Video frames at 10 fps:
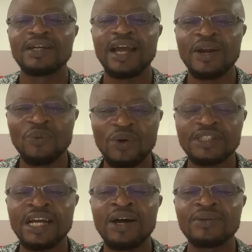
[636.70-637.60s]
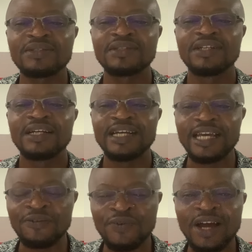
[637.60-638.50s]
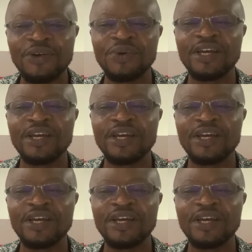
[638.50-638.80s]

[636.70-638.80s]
and watch out. If you are new